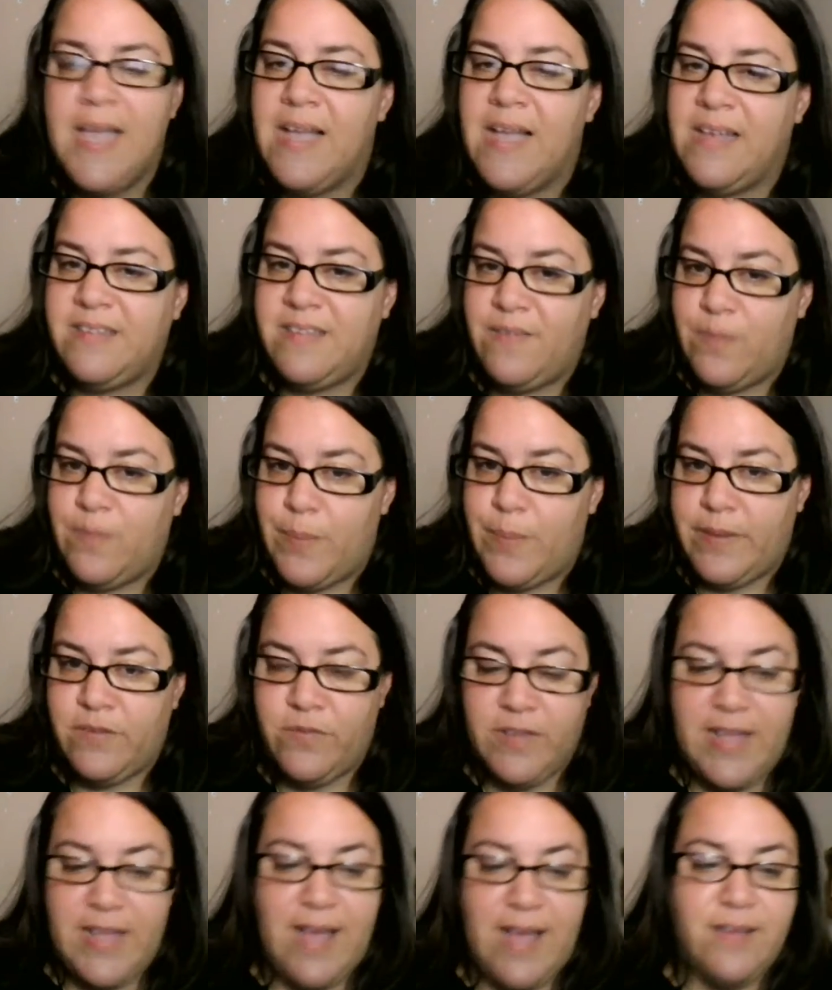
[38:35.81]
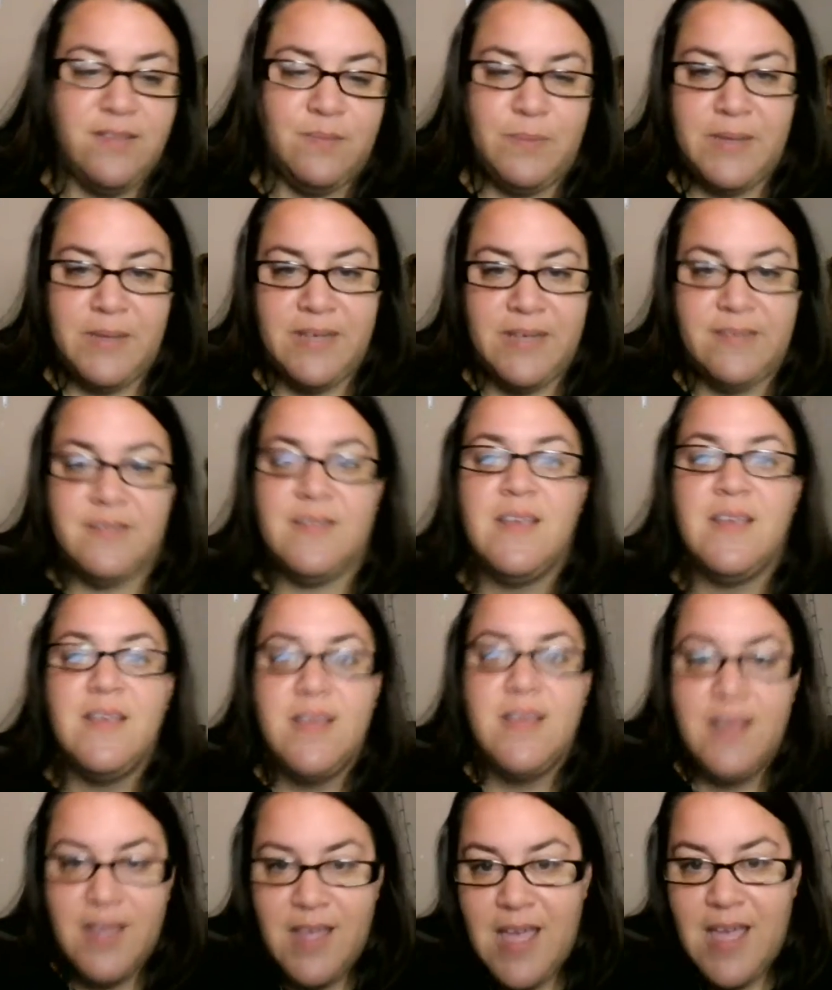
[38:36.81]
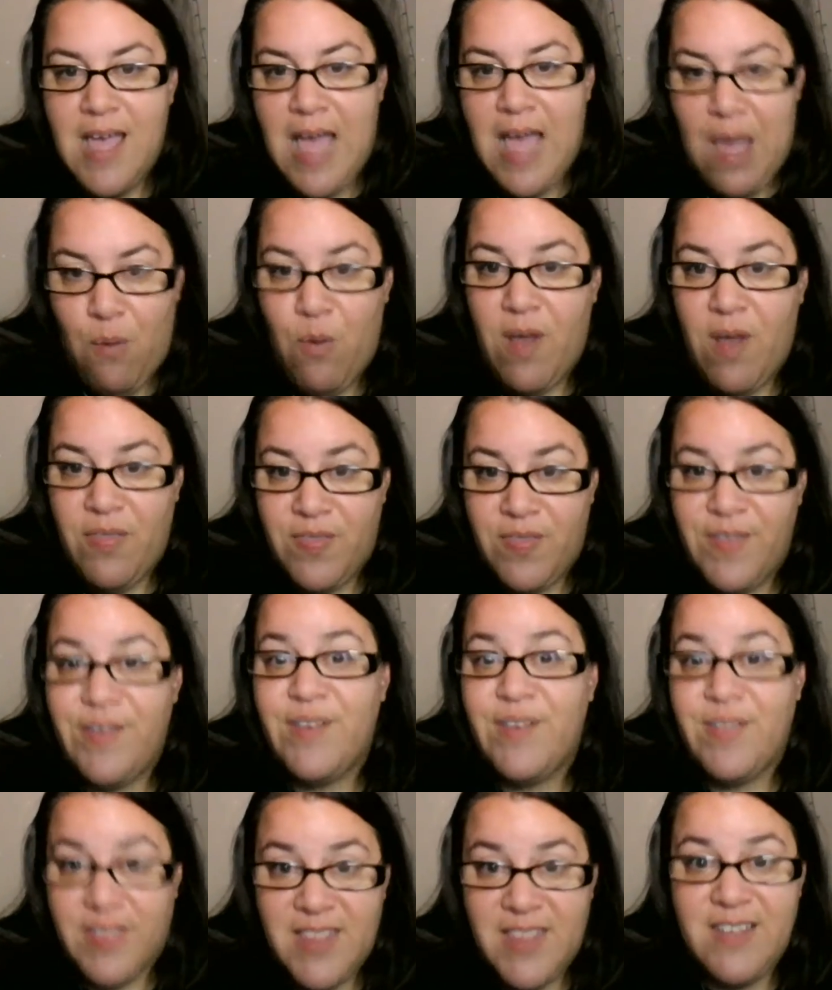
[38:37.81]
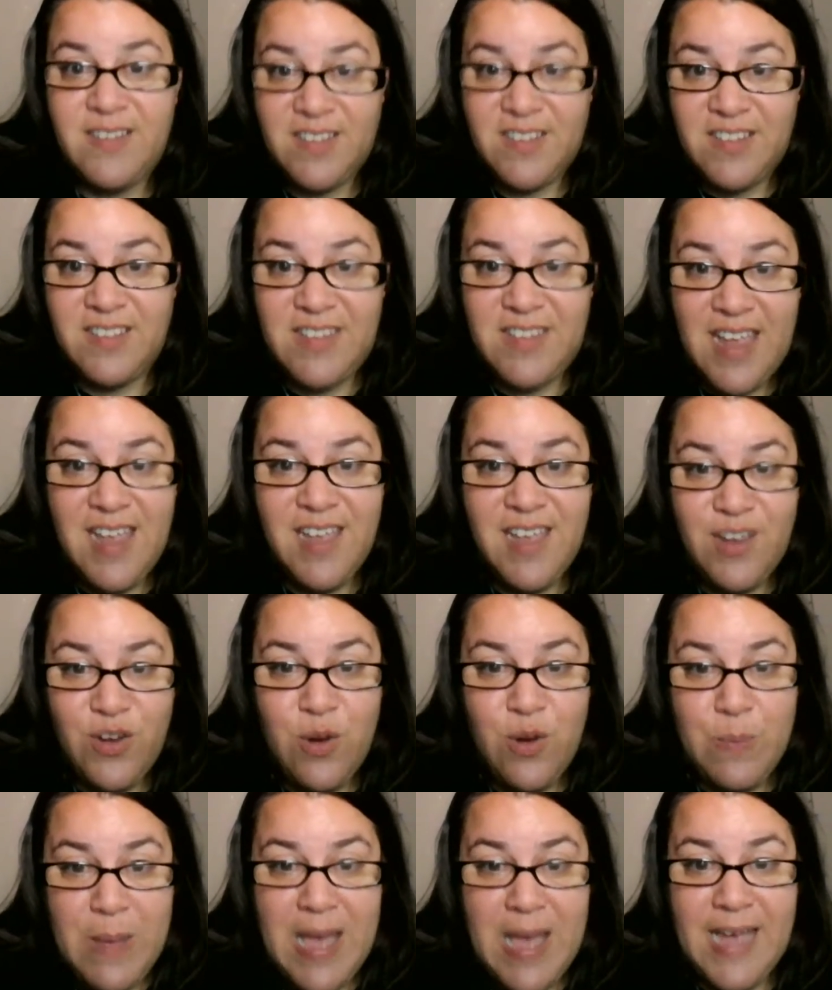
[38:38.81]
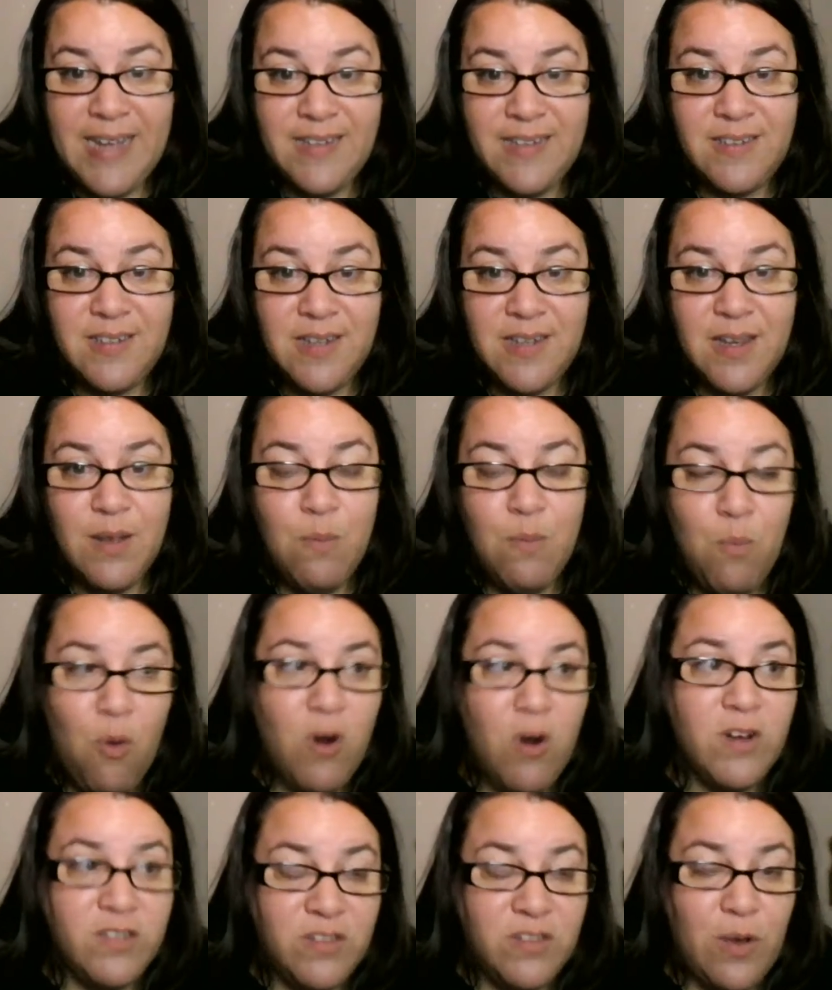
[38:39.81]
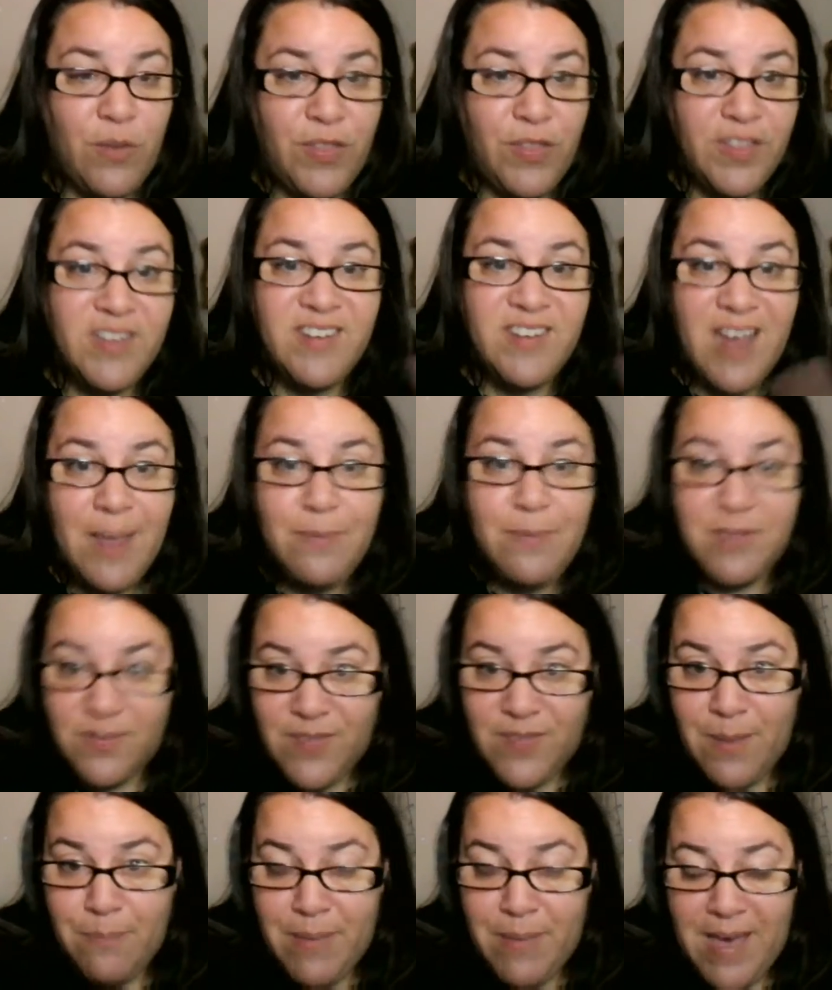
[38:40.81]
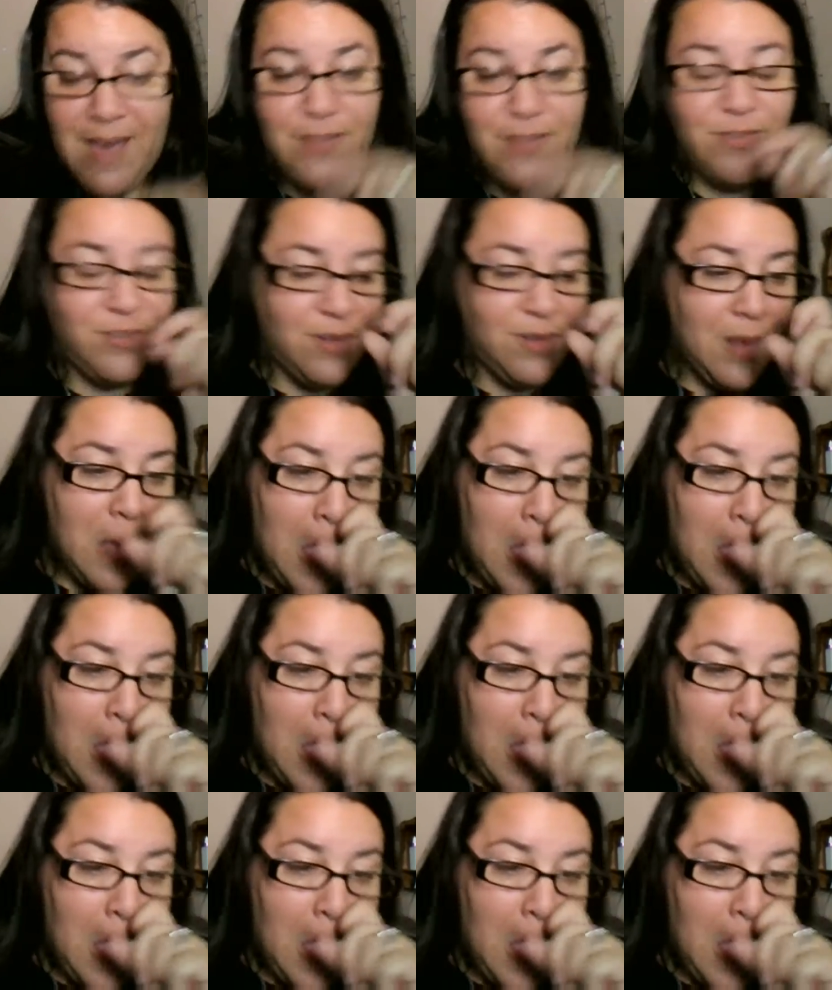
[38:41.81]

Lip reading: I say the best for last because I want this to stay in your mind more so than the types of empaths.